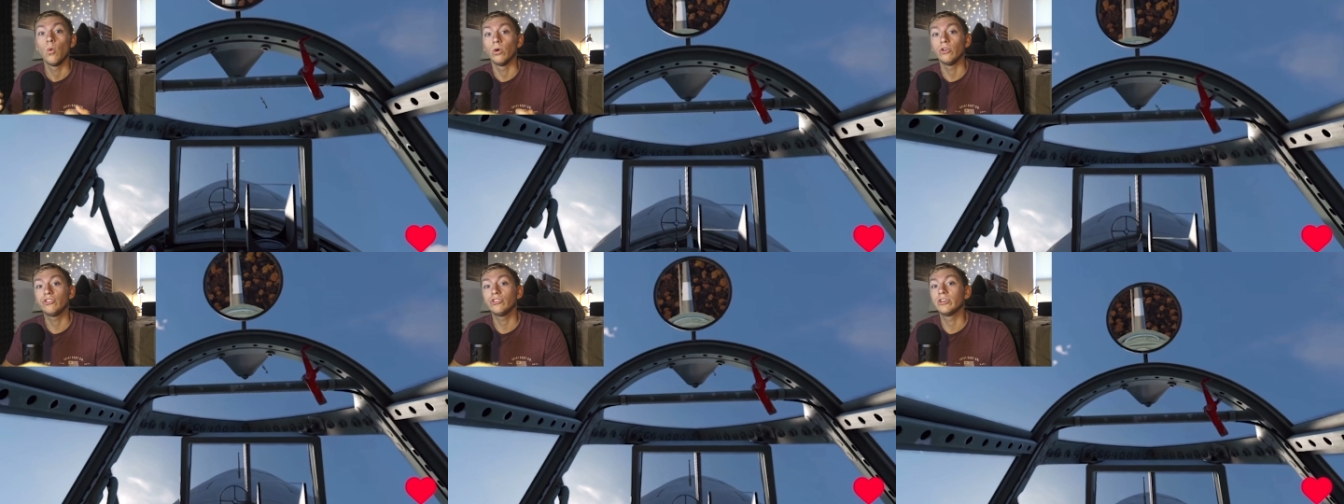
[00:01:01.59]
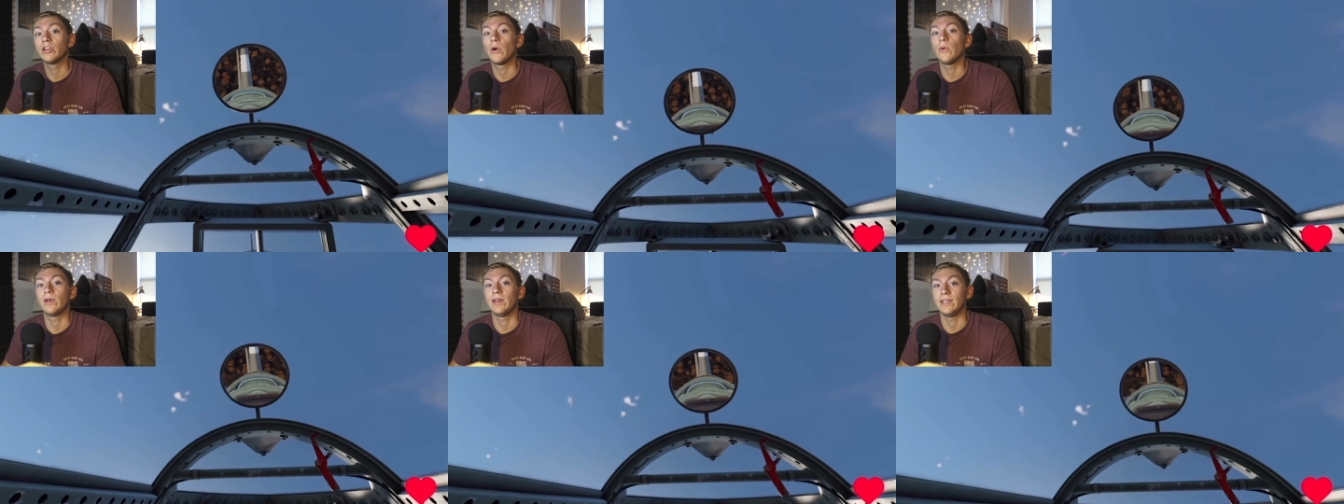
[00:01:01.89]
what
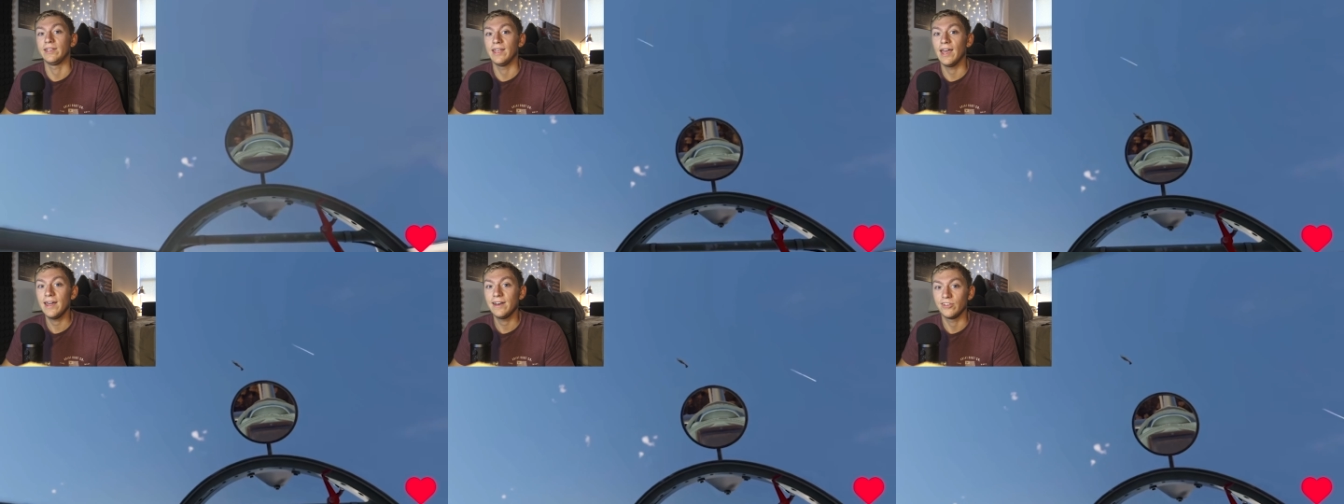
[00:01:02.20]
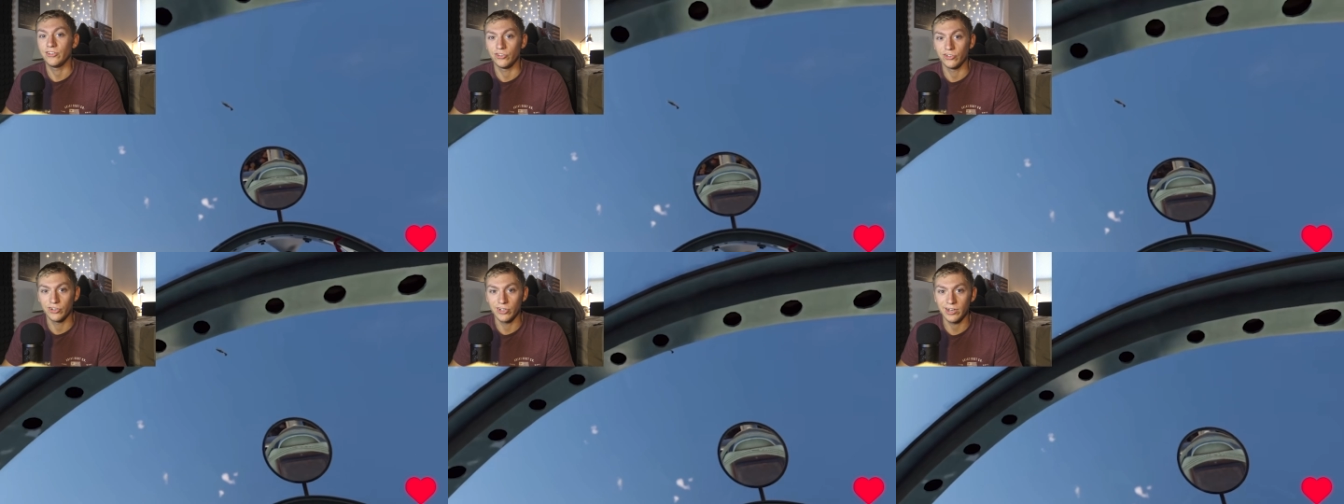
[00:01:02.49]
you're going to get
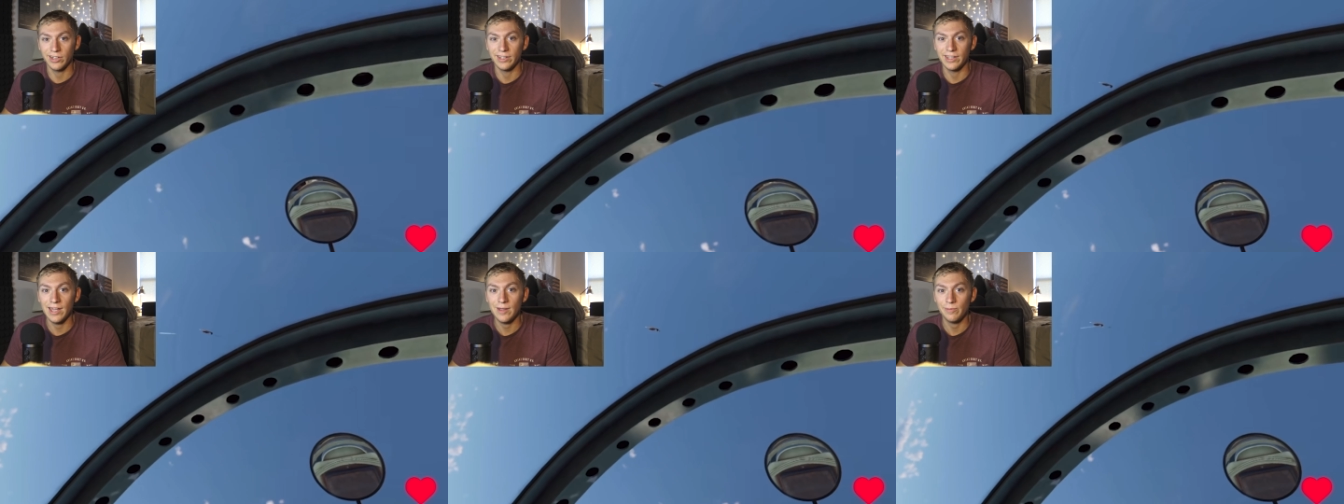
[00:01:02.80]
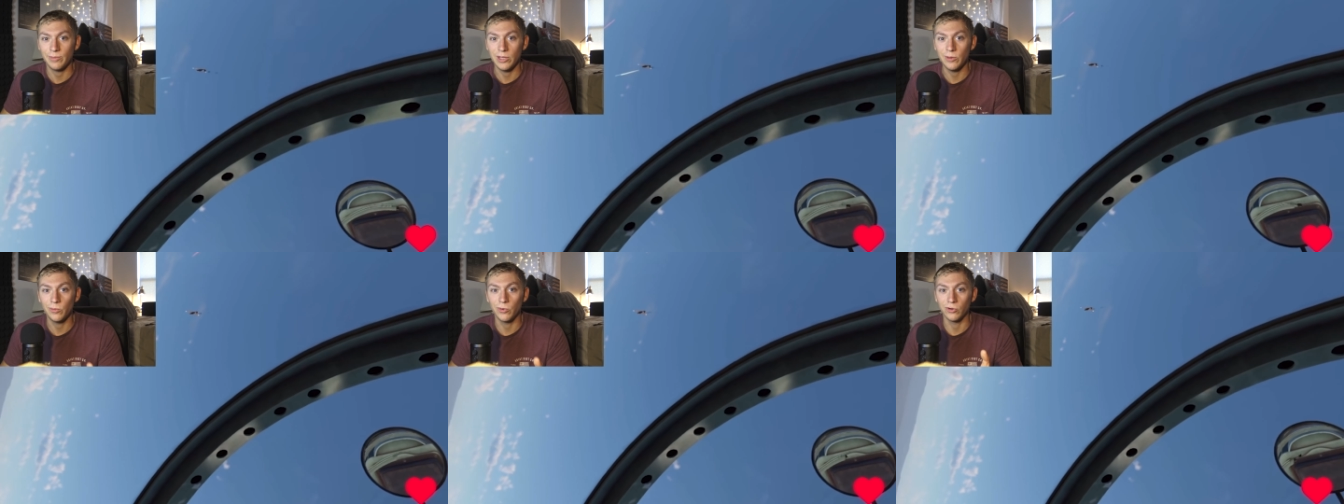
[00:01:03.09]
is you're going to
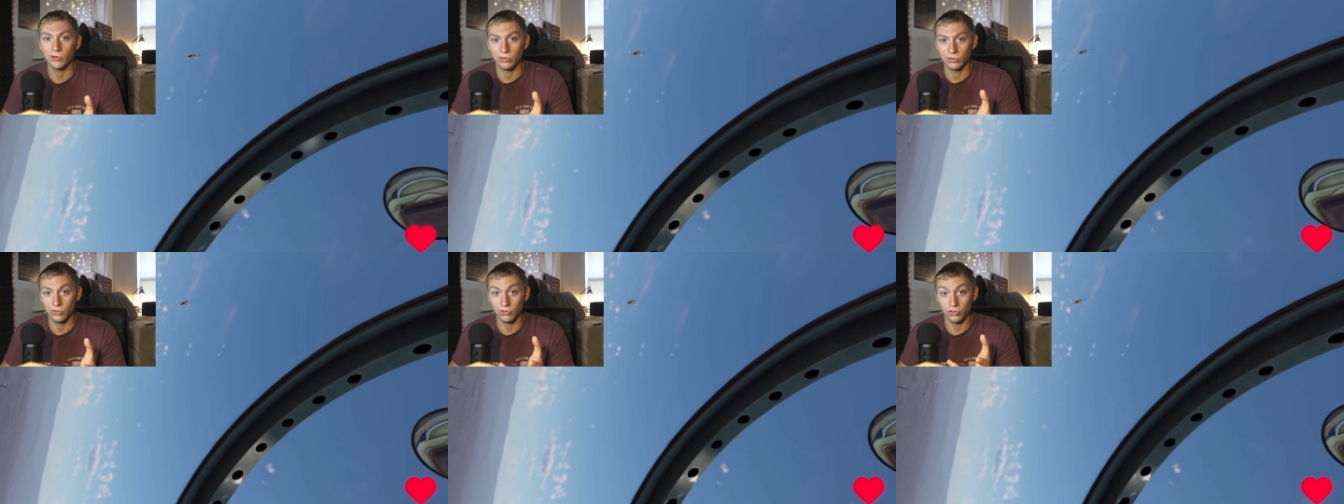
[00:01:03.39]
get people